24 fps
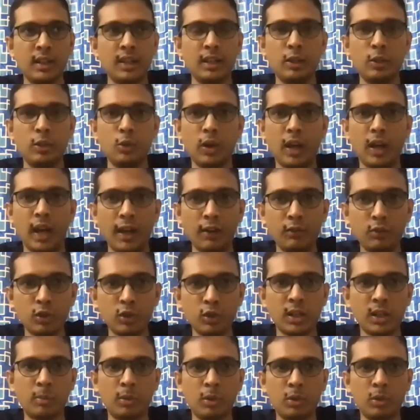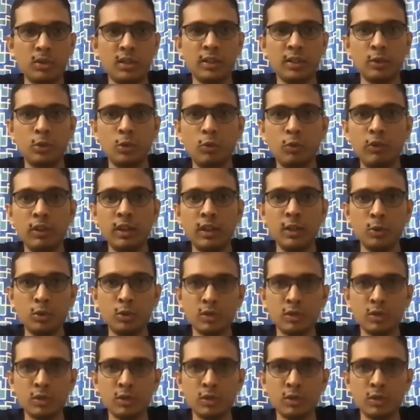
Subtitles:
you have to come out and you will use